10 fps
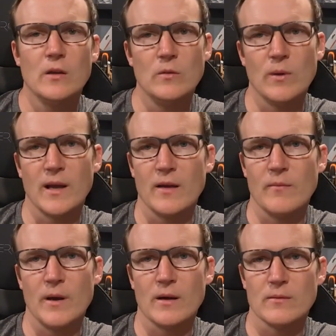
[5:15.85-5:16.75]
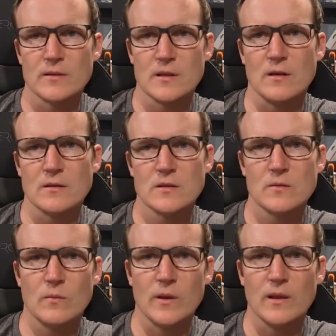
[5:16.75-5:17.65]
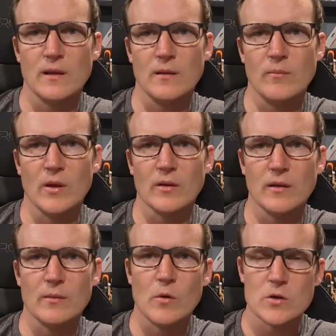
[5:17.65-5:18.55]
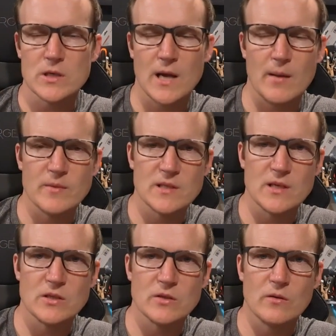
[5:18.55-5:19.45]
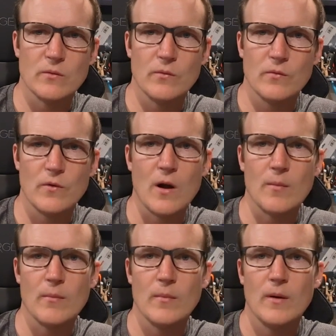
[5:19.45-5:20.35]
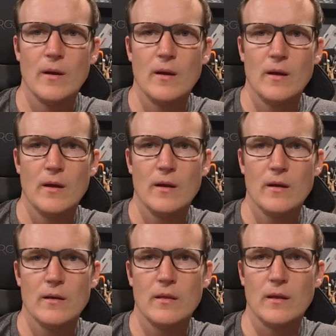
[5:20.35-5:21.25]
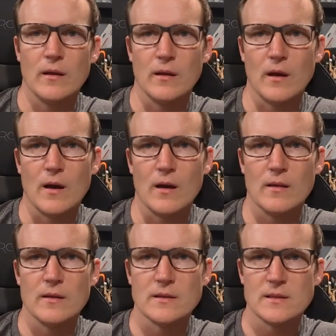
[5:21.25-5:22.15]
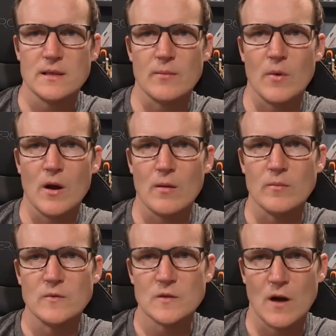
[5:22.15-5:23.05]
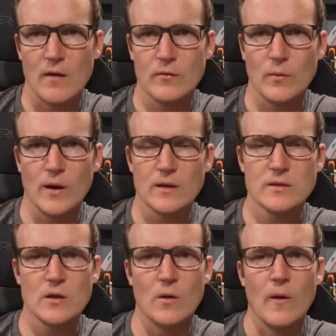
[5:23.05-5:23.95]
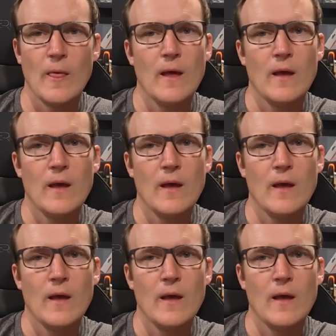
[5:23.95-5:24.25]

you might have better results with the built-in motion compensation from the uh, the Sim Hub software. So